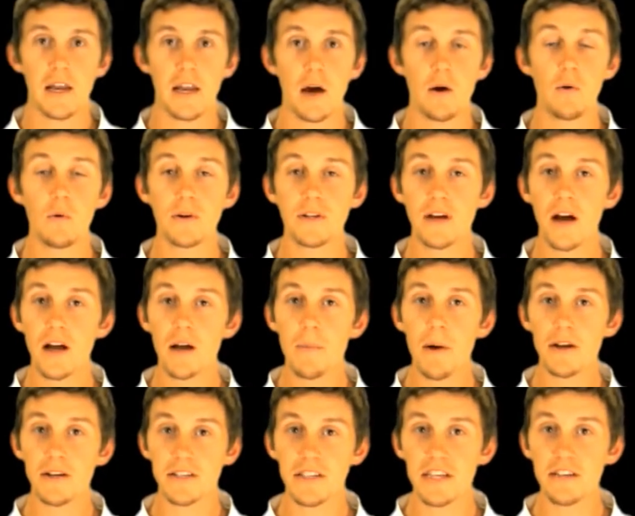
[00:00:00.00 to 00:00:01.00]
Now, when we talk
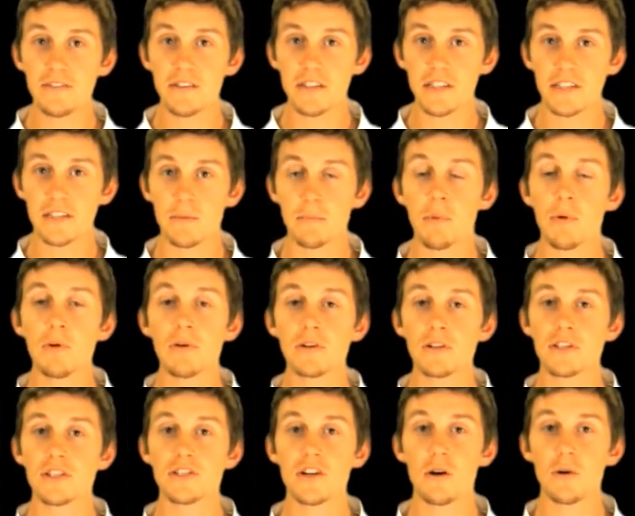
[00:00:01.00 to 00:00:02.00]
about defense, it's important
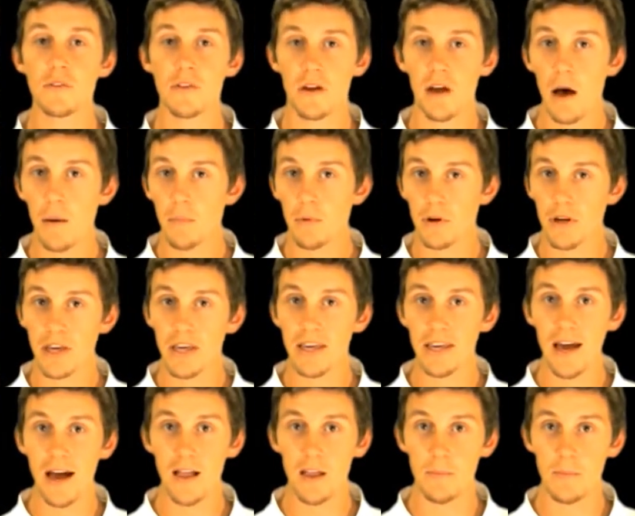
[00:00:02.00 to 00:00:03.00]
to start with a couple
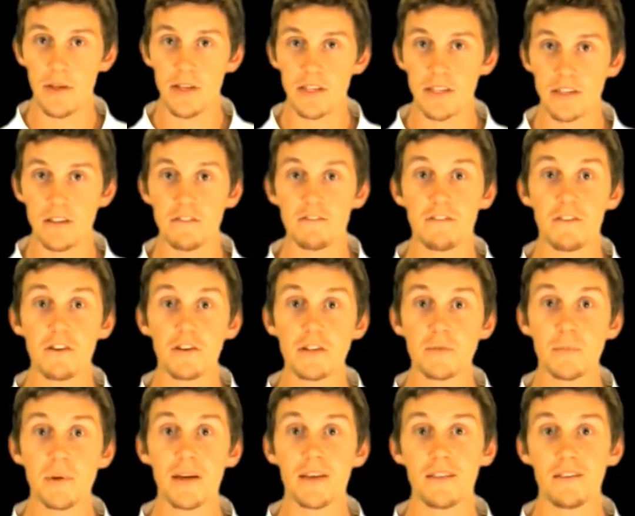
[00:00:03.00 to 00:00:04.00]
key elements. The
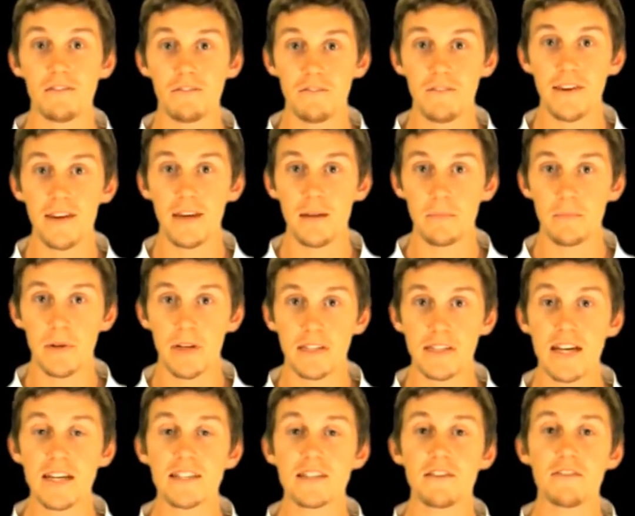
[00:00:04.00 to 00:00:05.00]
first being the feet, because
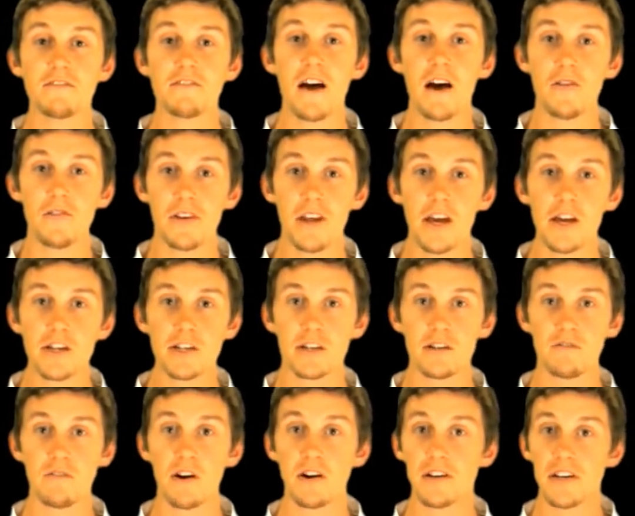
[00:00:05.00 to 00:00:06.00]
that's the foundation
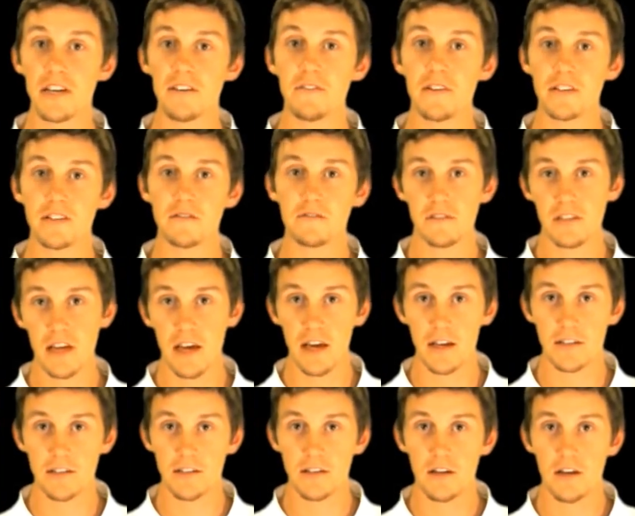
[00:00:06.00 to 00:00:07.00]
of our defensive
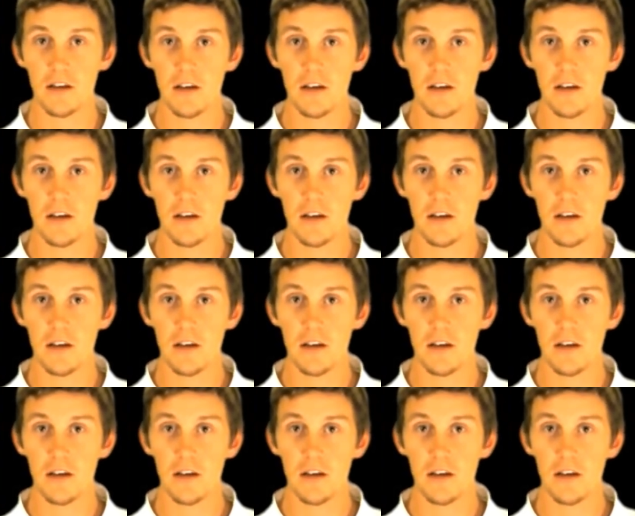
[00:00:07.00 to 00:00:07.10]
stance.